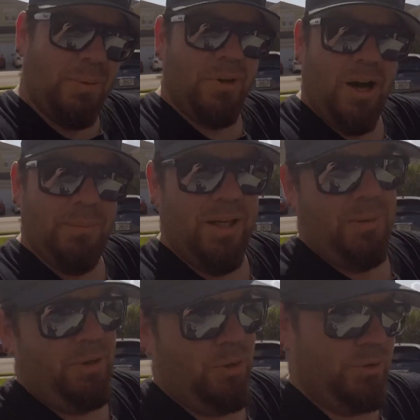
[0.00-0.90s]
comment, let
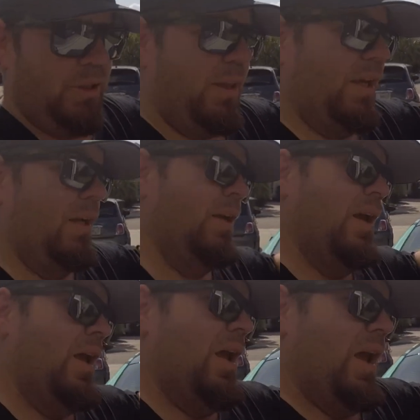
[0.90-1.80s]
me know what you think,
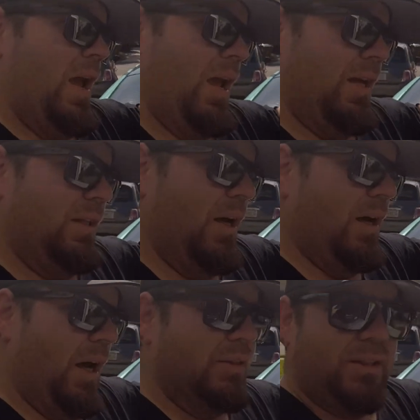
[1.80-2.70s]
and
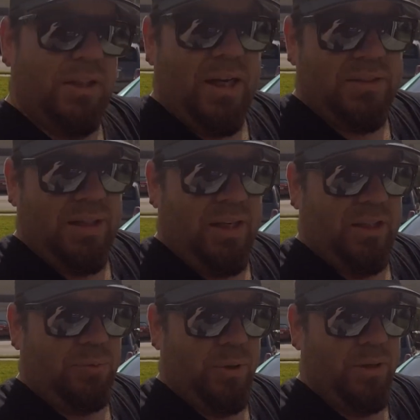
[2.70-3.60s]
I'll see you guys in the next one.